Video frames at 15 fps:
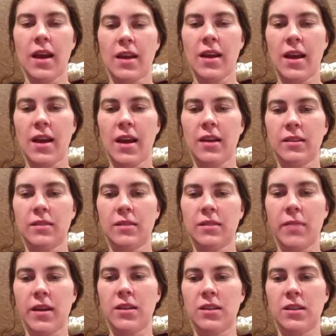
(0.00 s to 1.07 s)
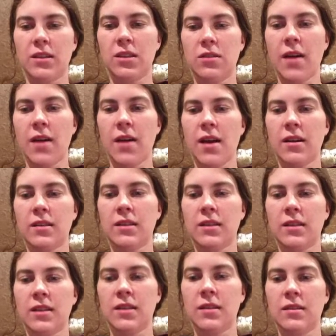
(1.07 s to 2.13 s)
9x minus
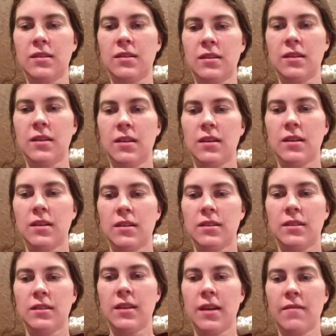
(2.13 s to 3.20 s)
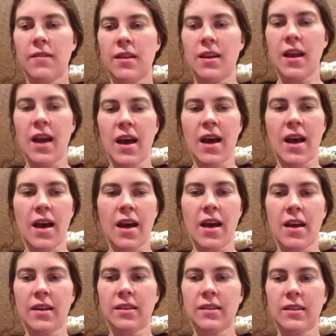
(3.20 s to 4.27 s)
2x is
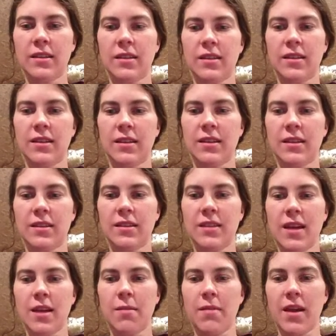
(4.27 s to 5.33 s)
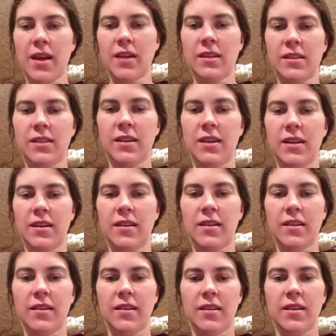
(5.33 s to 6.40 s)
7x. Same answer.
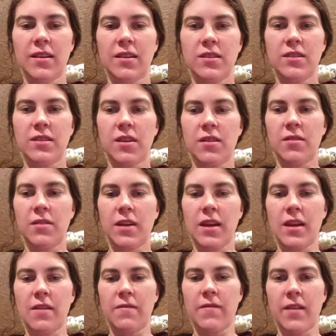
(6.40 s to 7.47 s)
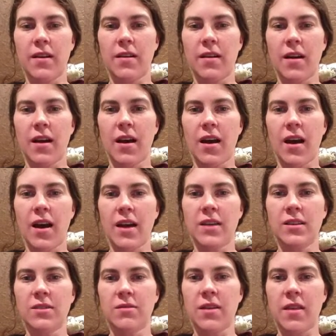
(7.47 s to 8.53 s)
So if
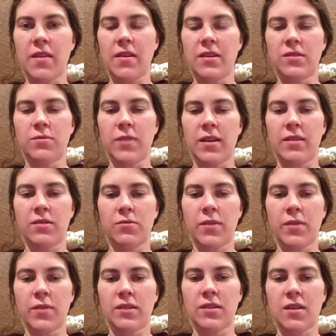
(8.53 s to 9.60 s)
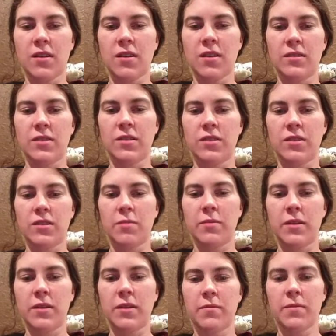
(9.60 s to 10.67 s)
I do it this way is called
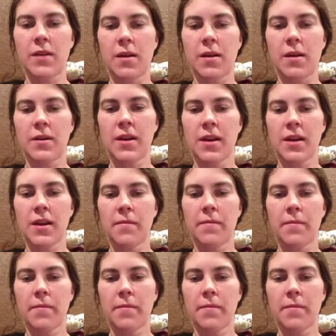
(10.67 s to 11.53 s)
distributive property.